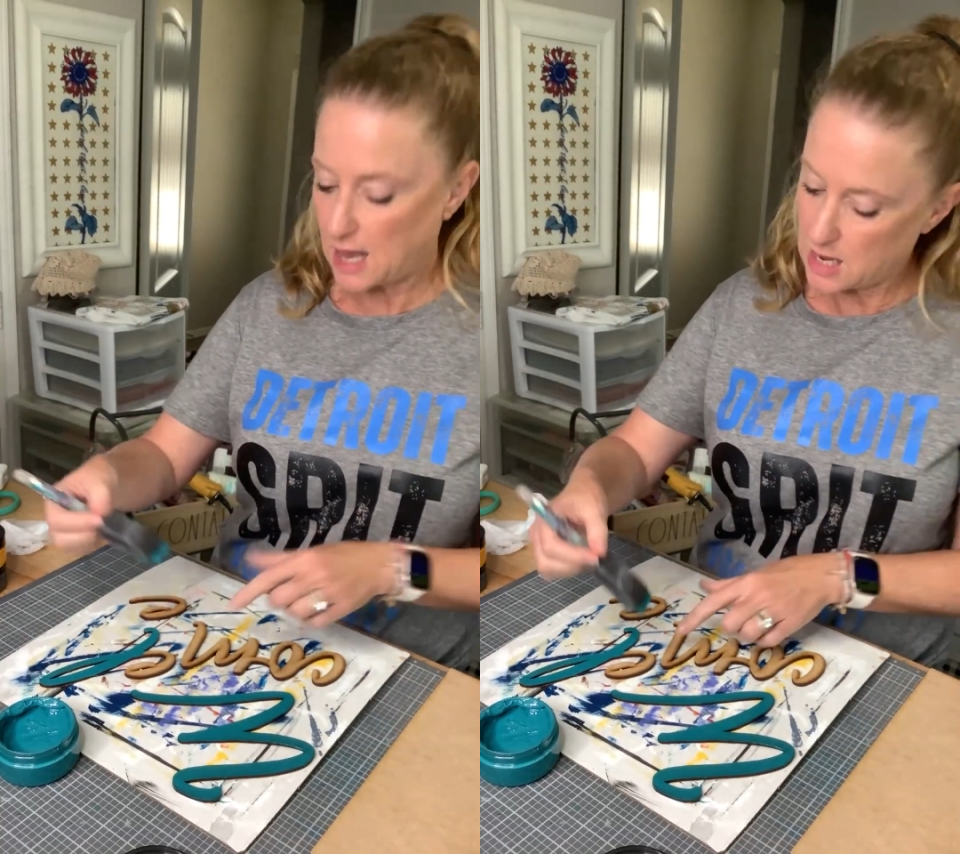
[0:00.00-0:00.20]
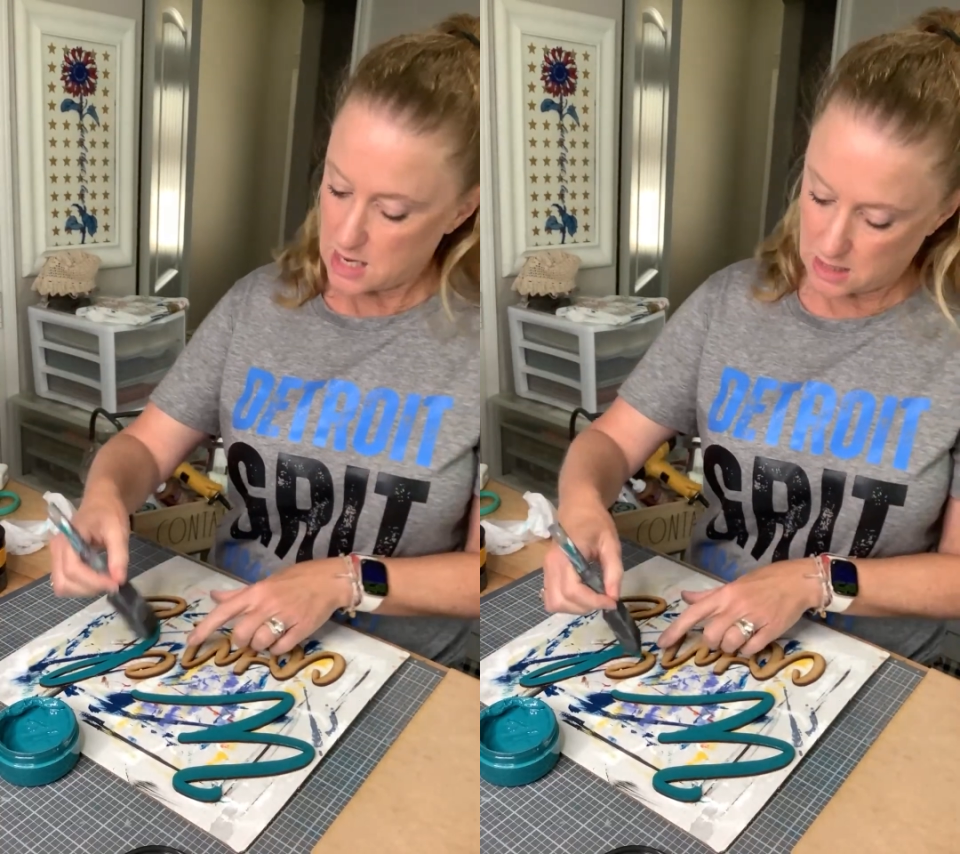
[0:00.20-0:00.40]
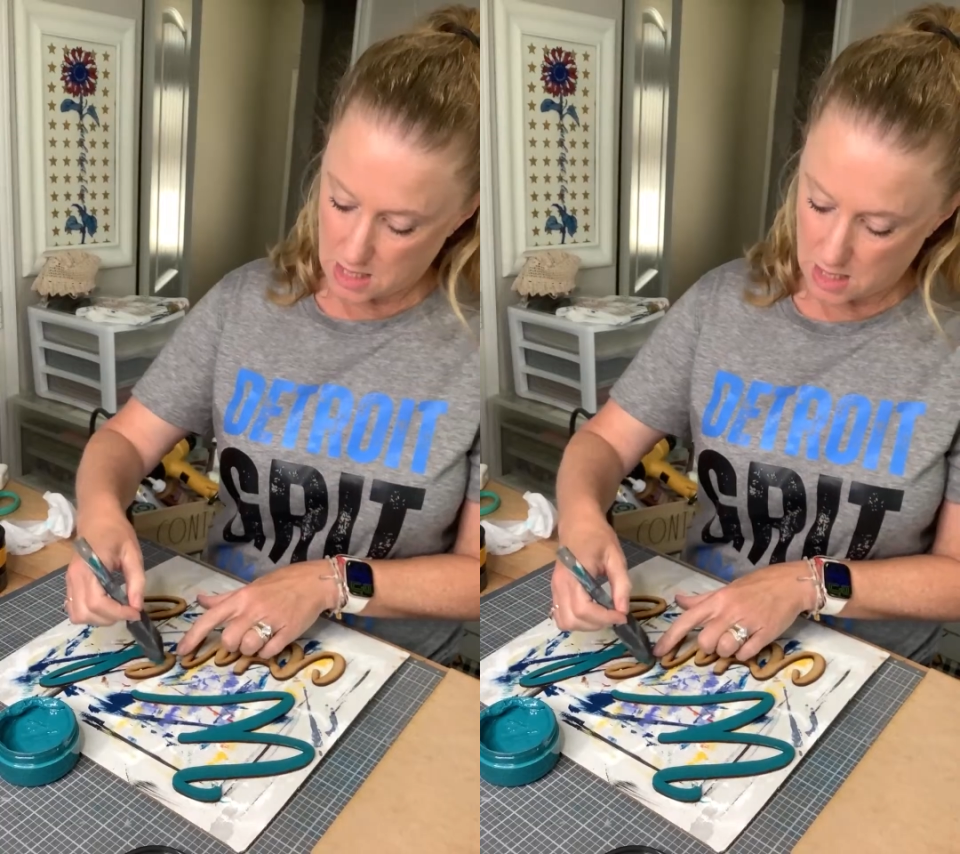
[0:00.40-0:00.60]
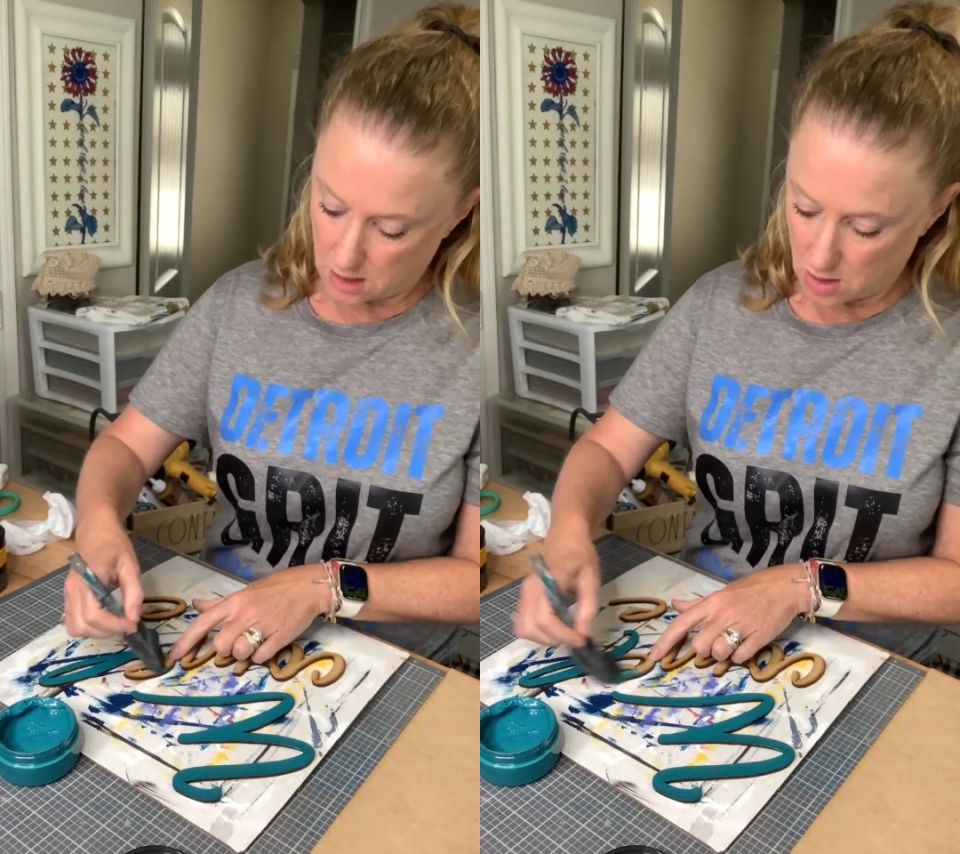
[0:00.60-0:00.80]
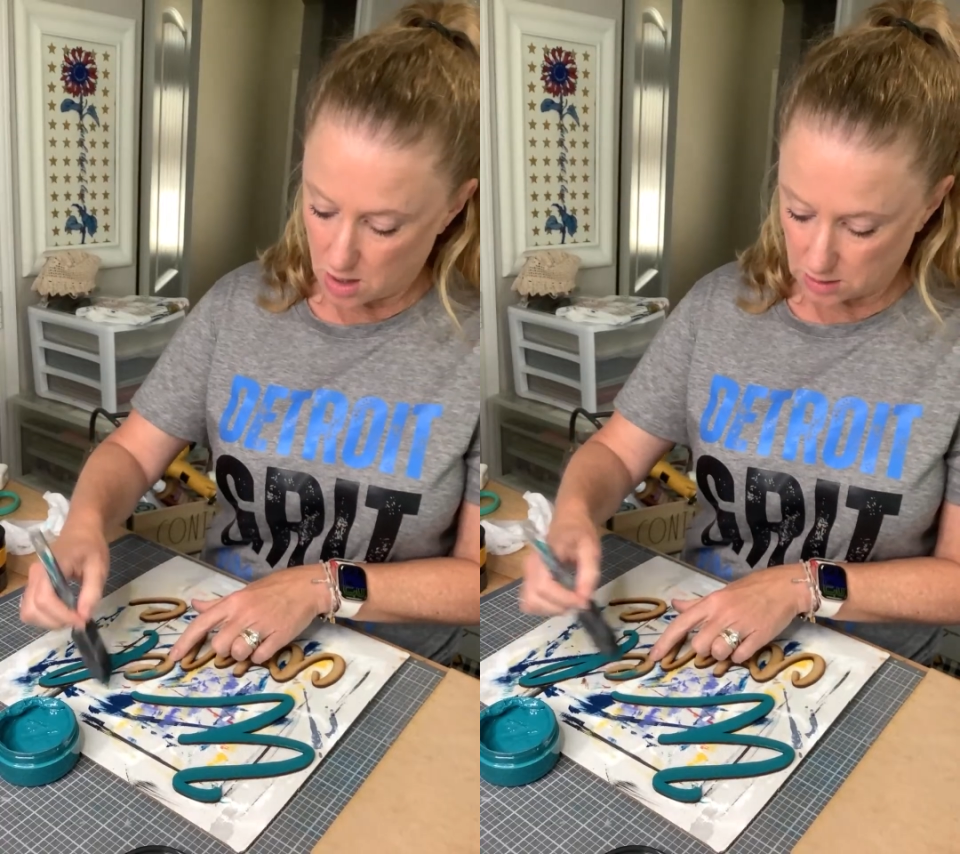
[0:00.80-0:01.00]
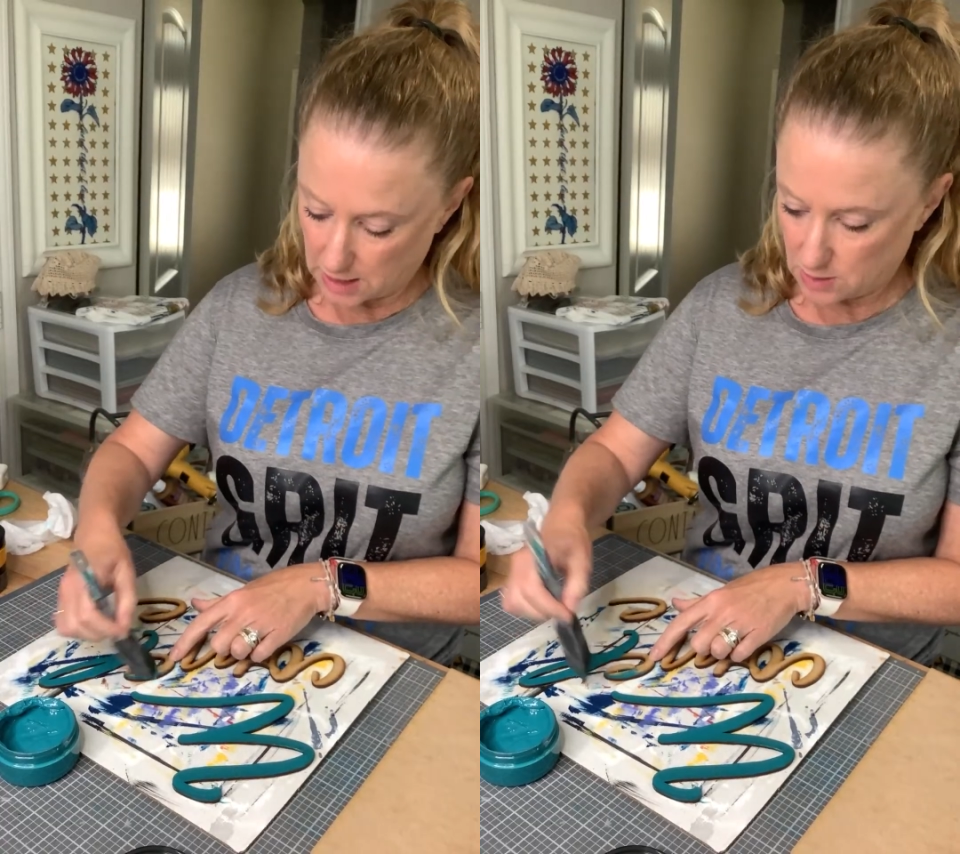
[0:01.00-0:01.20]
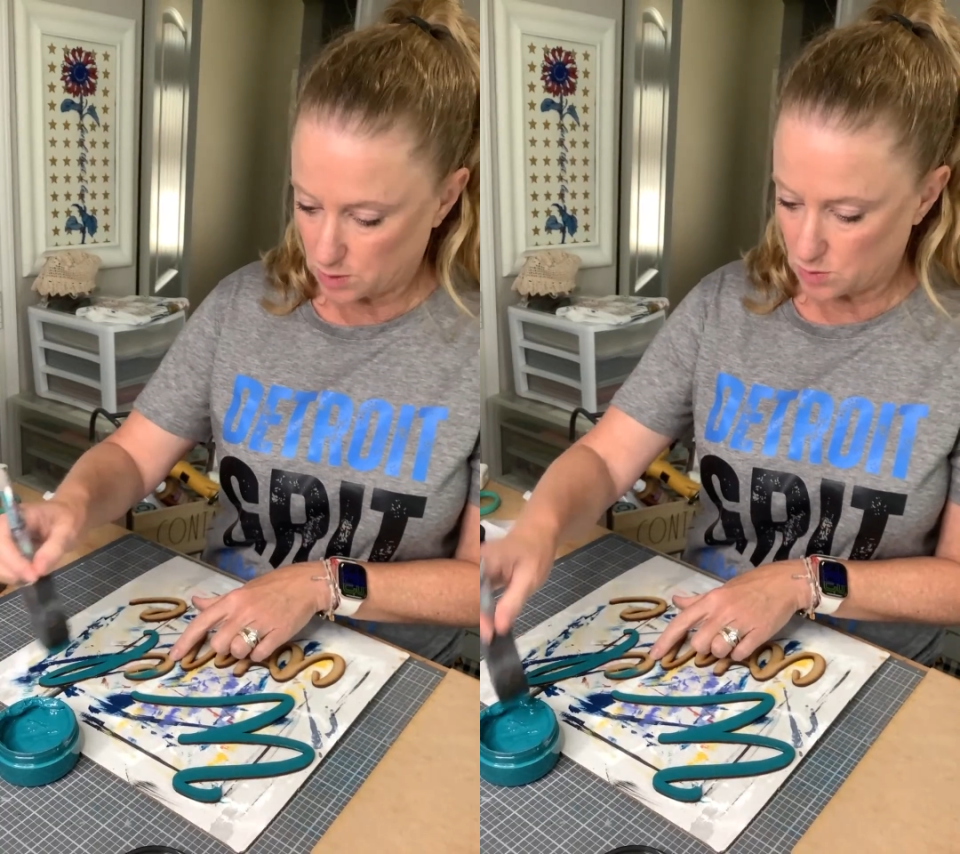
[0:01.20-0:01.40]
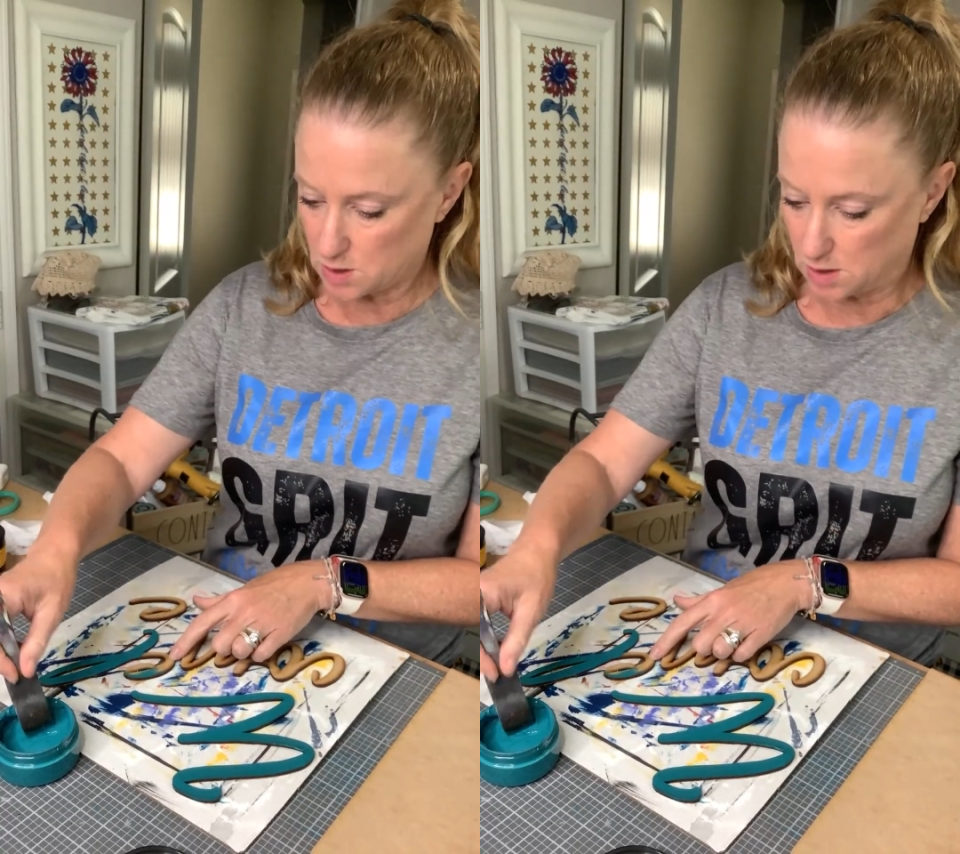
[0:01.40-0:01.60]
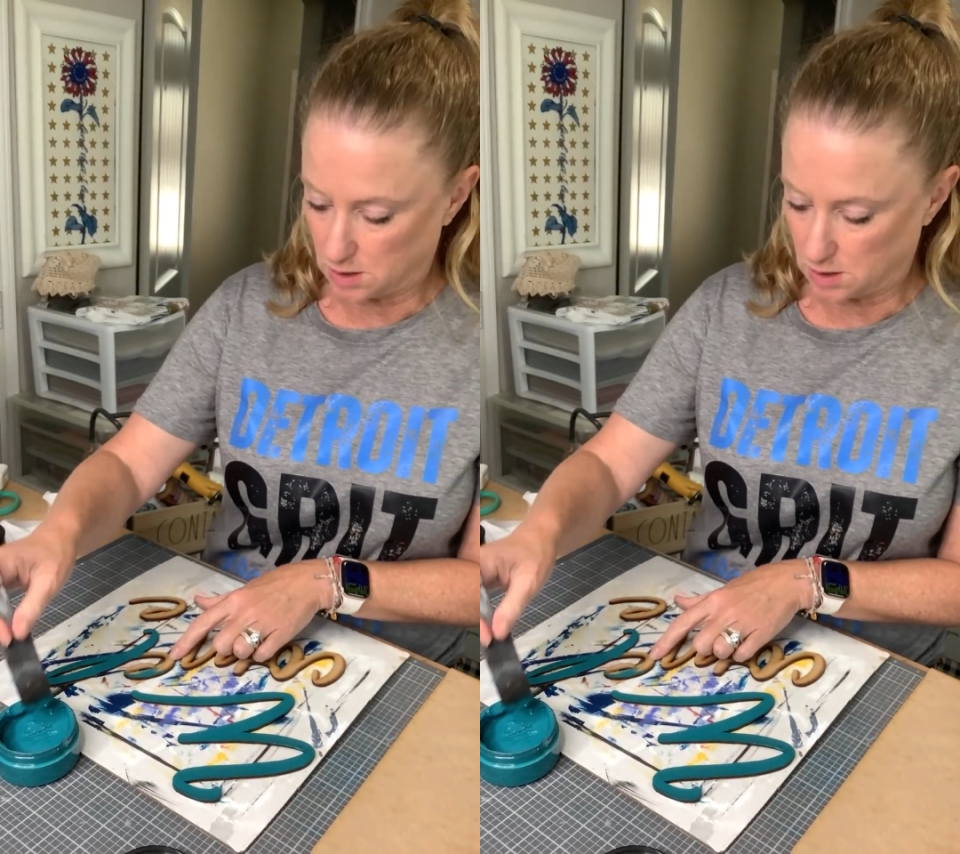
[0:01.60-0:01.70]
AED and call 911